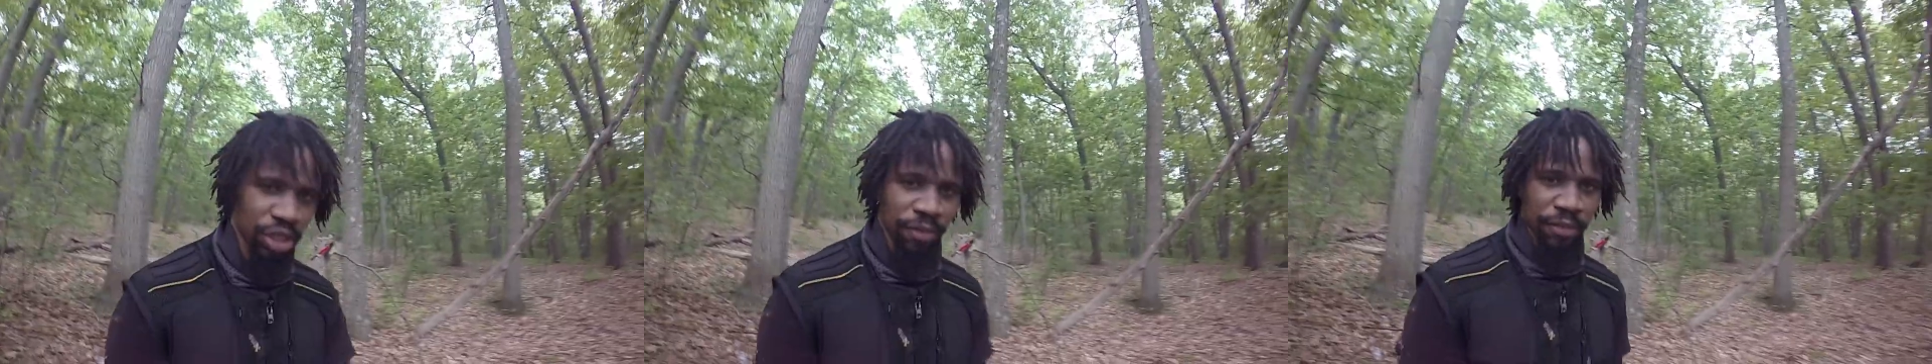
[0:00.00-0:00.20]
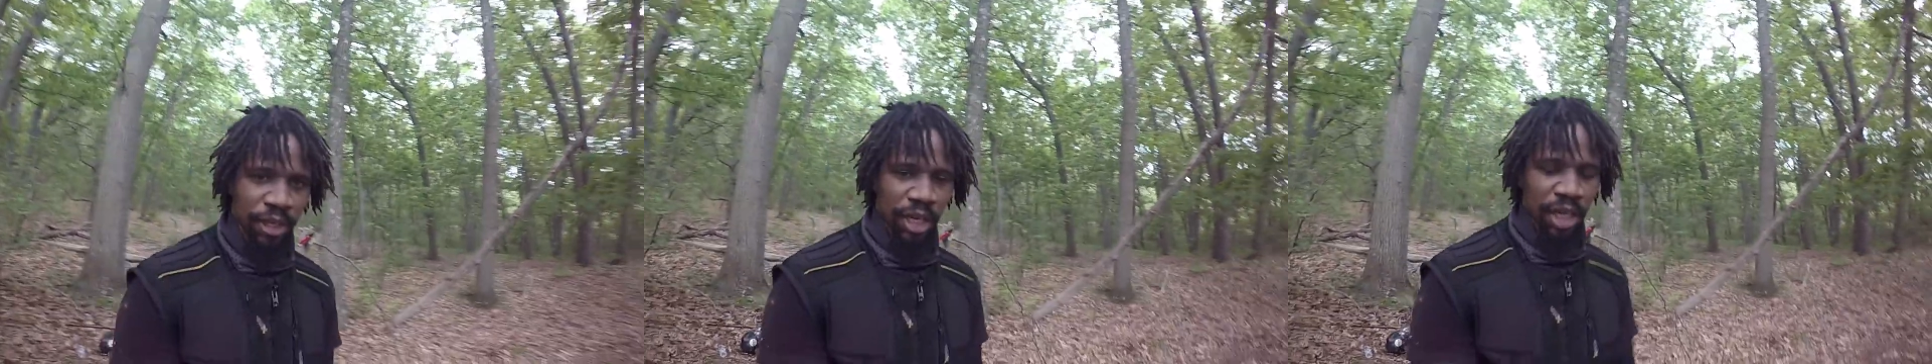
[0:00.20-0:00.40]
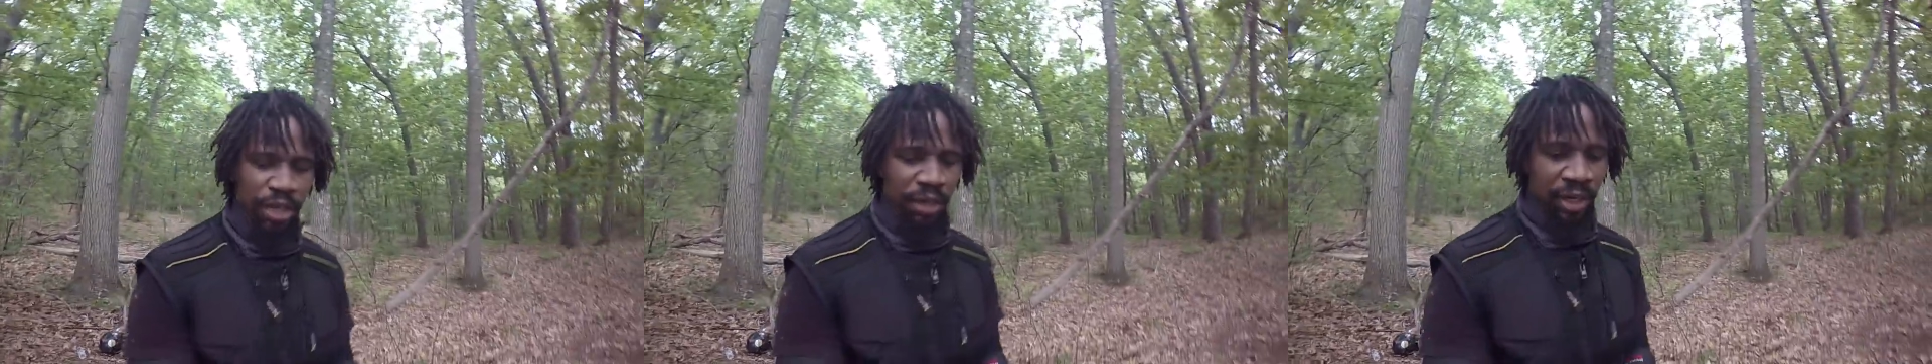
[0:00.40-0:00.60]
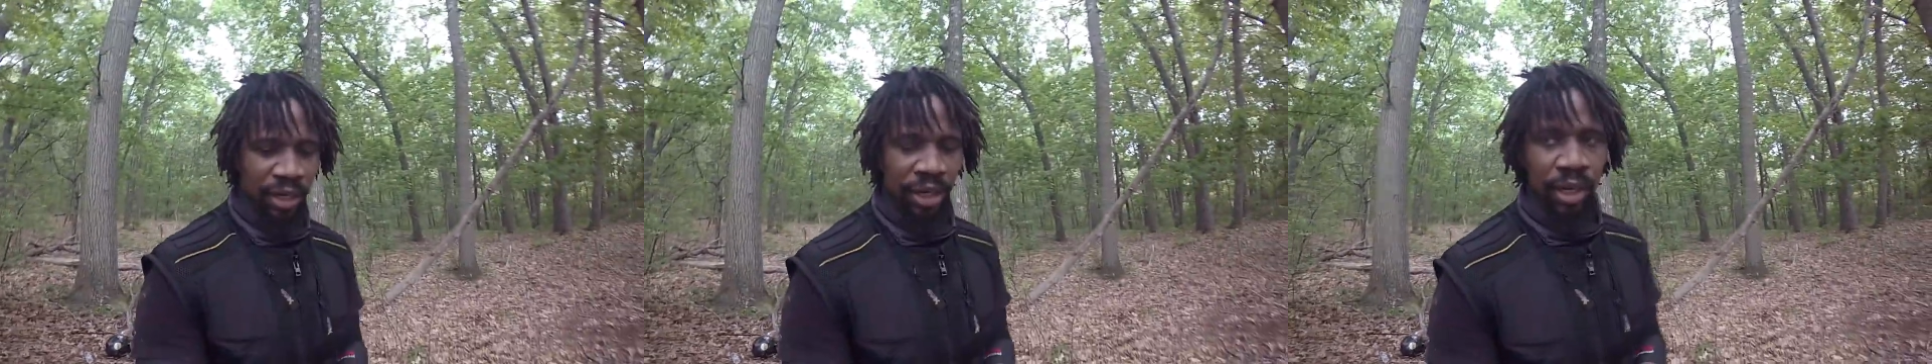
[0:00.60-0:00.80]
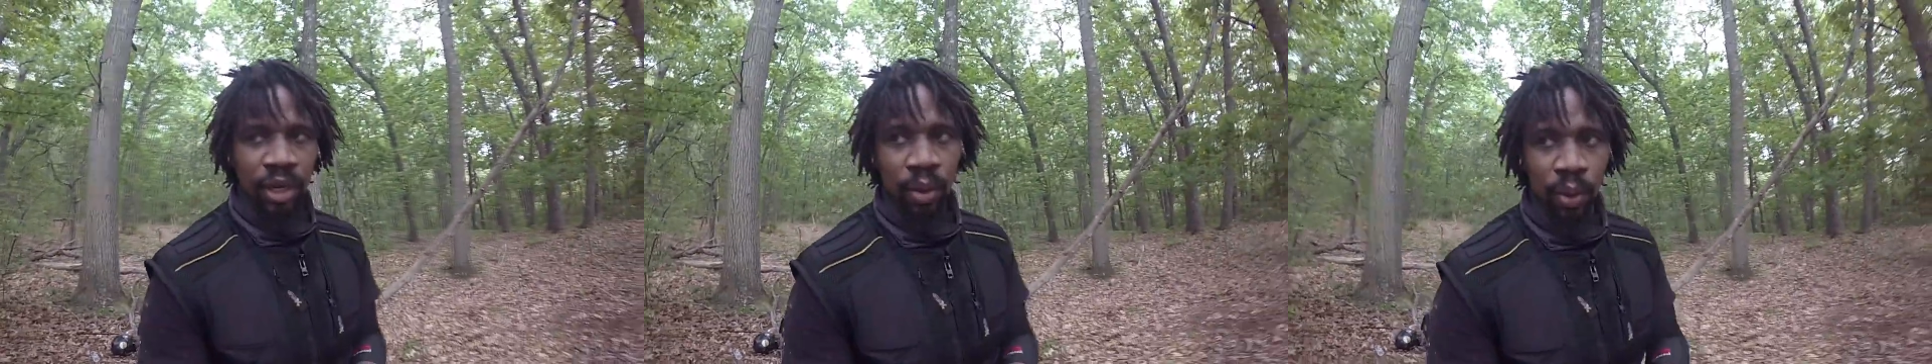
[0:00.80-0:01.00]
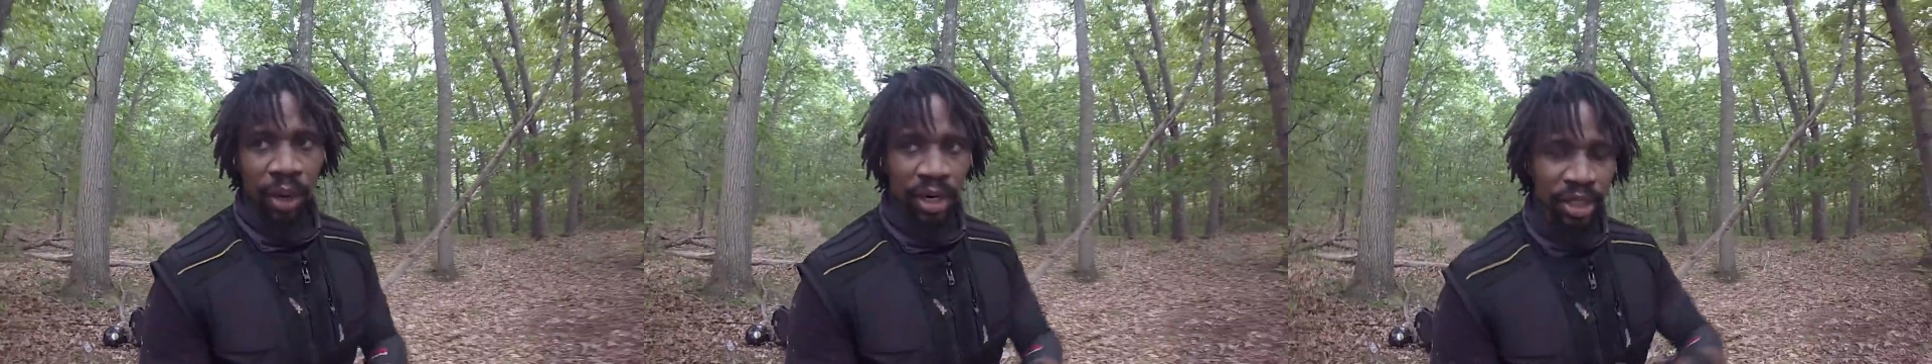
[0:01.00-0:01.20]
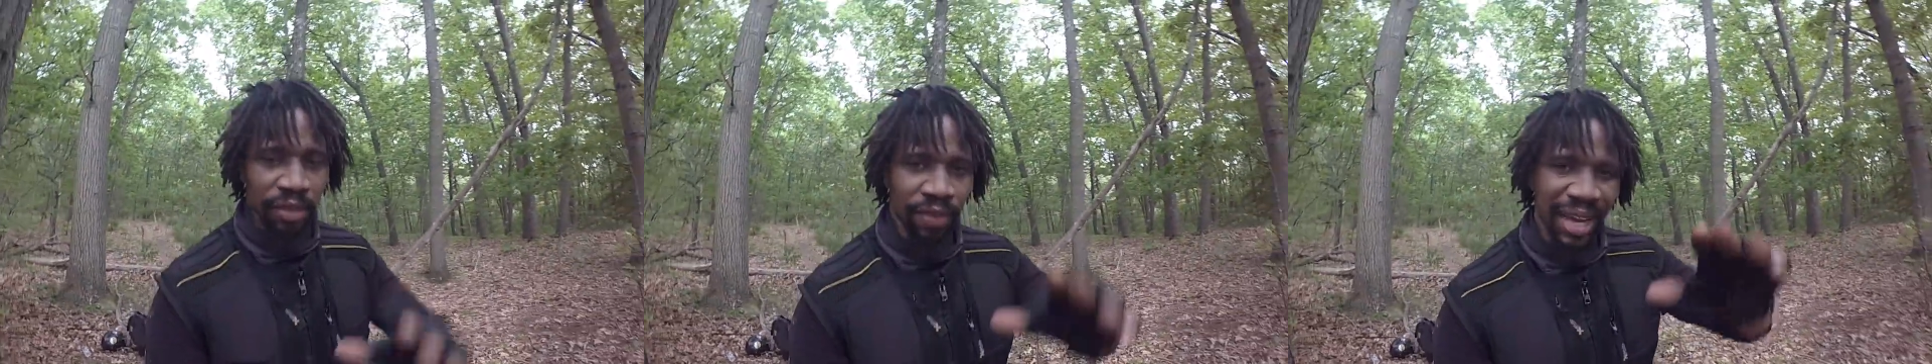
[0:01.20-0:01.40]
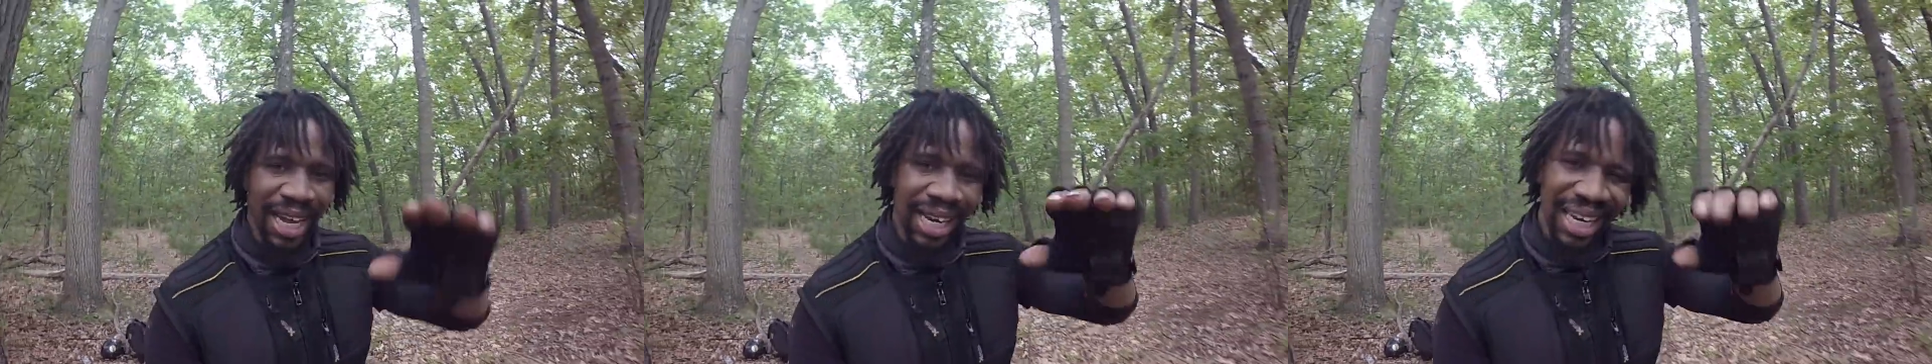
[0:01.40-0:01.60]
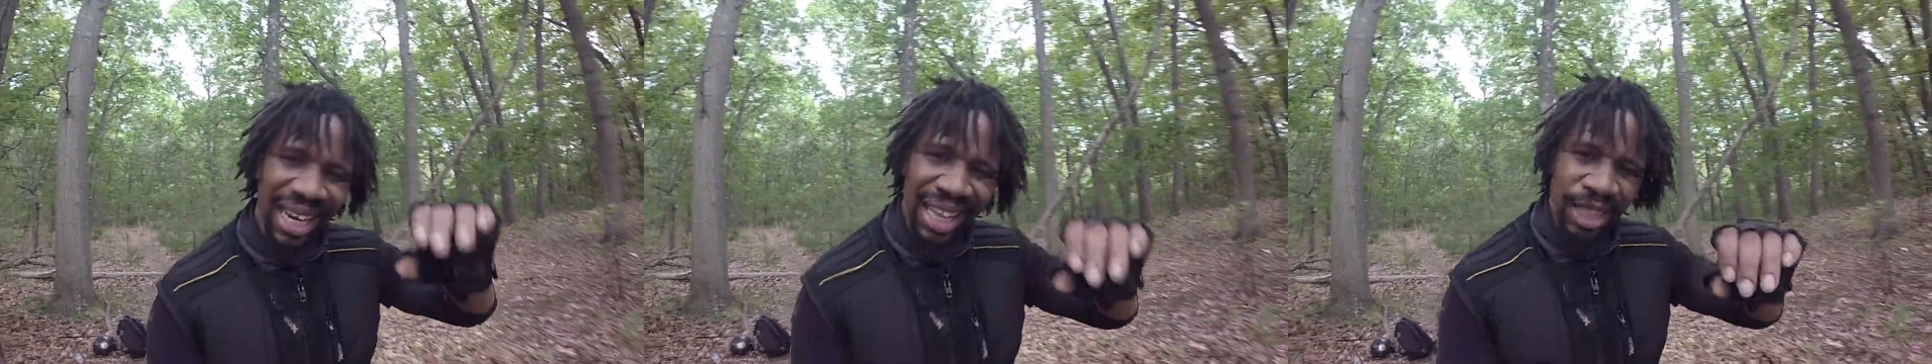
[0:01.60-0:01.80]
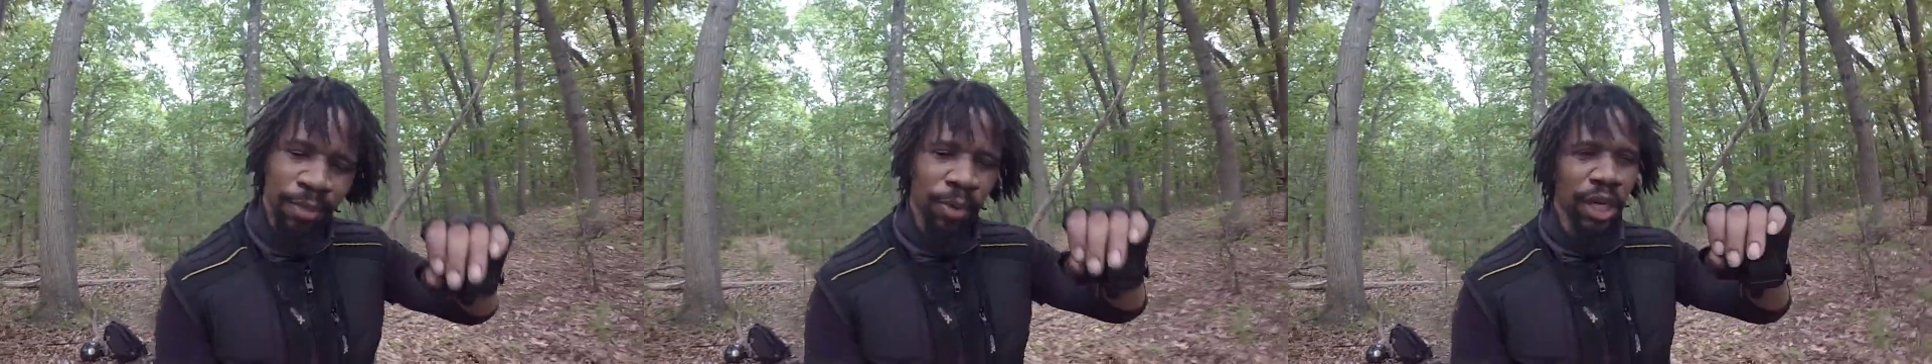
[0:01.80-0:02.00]
shifted under it. Whereas if I had
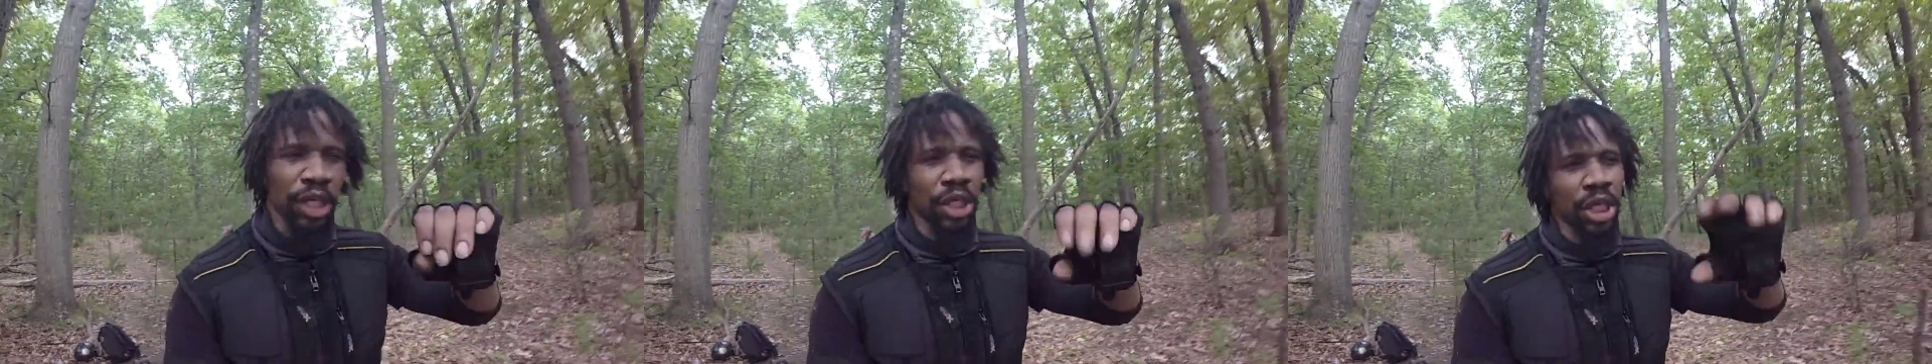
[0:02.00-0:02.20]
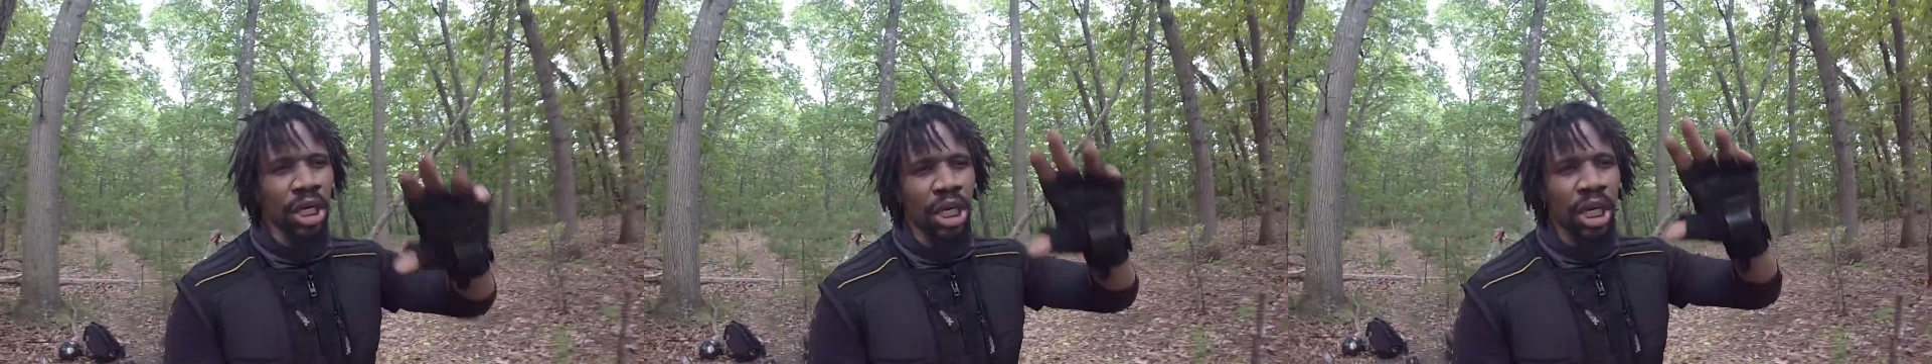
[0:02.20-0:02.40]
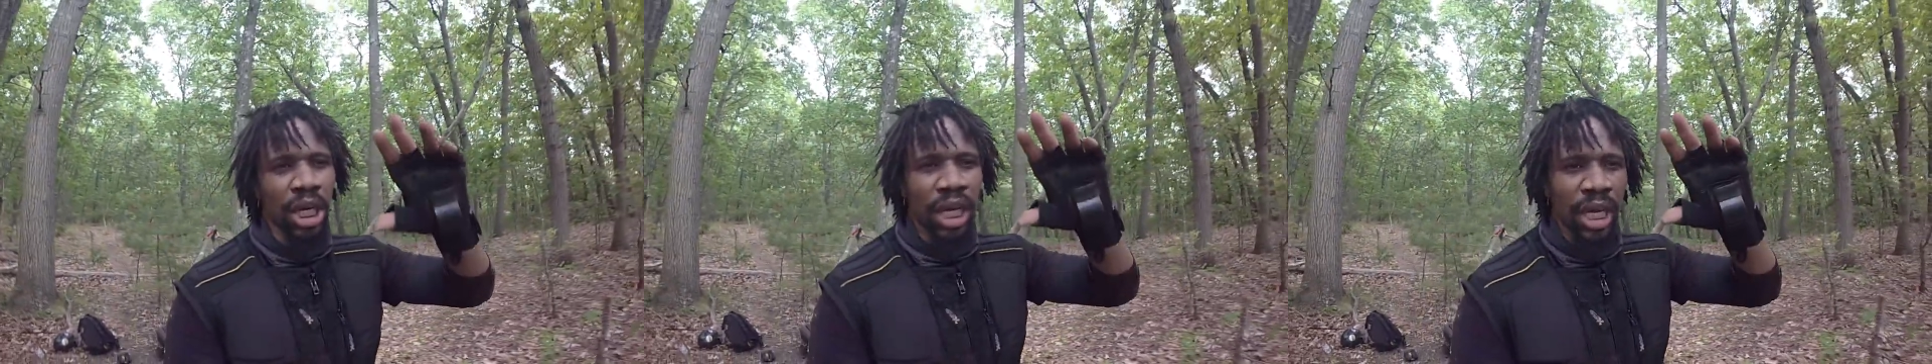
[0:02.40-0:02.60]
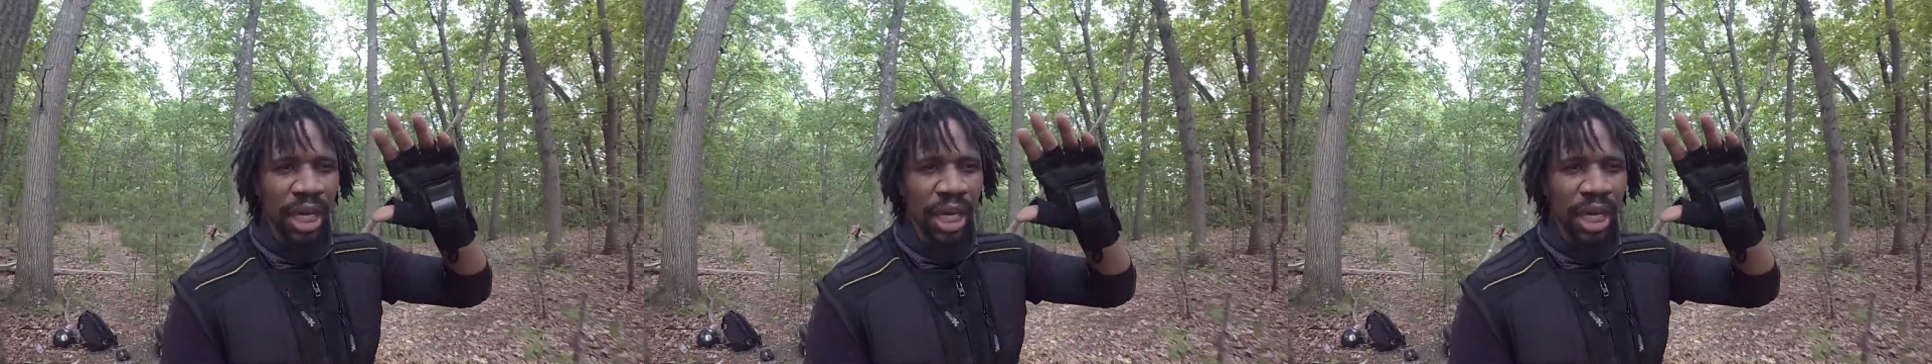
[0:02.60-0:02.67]
less pressure,